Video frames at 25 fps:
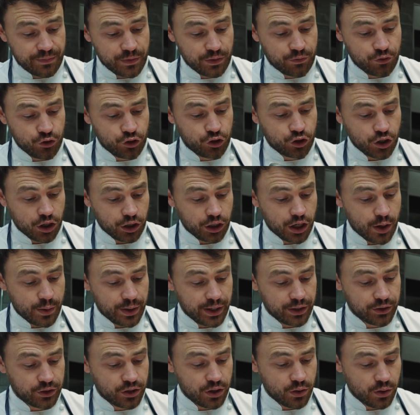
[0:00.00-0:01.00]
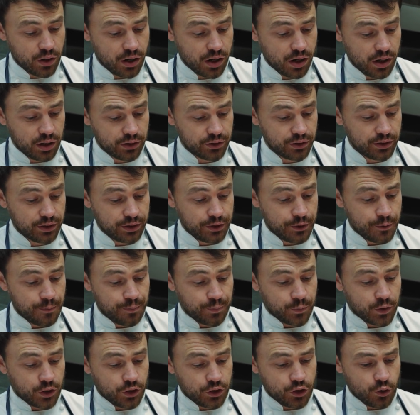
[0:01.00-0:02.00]
If you start going in too hard,
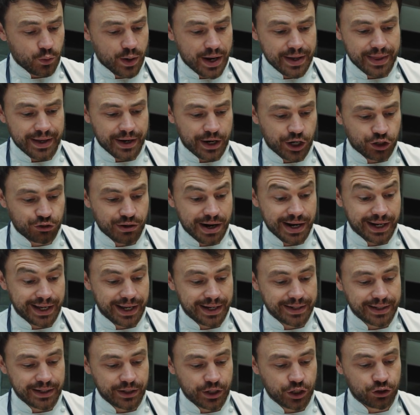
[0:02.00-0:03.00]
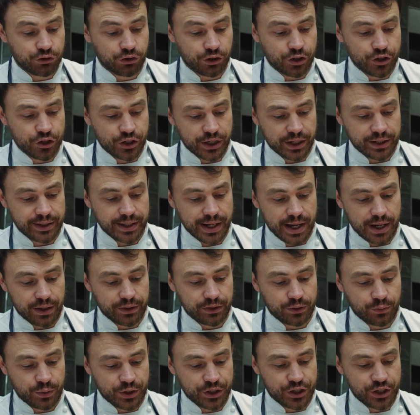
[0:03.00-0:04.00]
you'll hear that cracking sound, a crunching
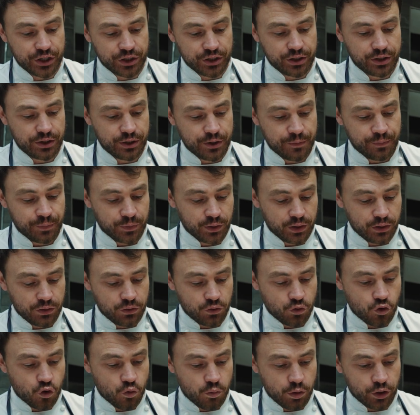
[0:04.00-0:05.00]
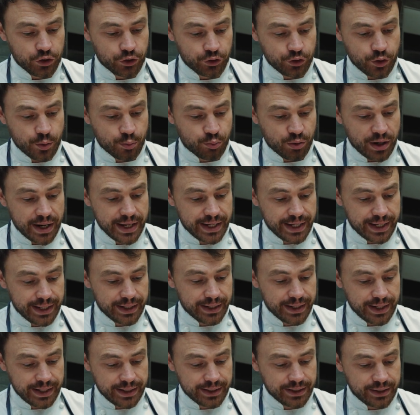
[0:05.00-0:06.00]
sound, which is almost like you're
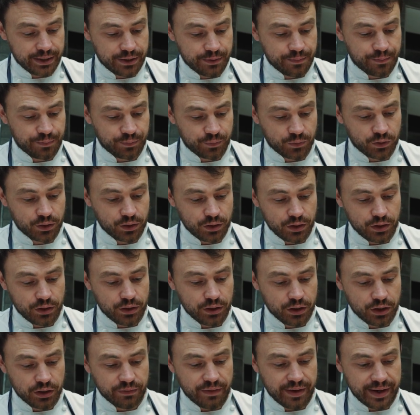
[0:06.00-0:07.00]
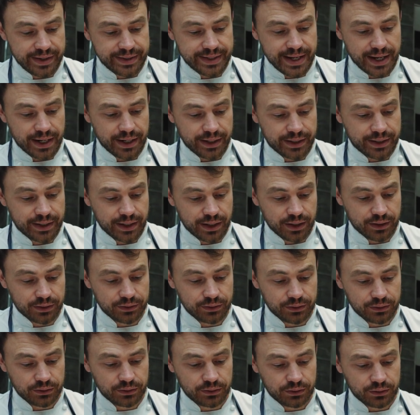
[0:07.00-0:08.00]
breaking these very delicate
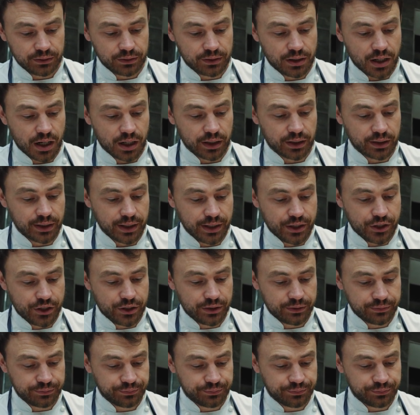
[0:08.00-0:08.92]
cartilage.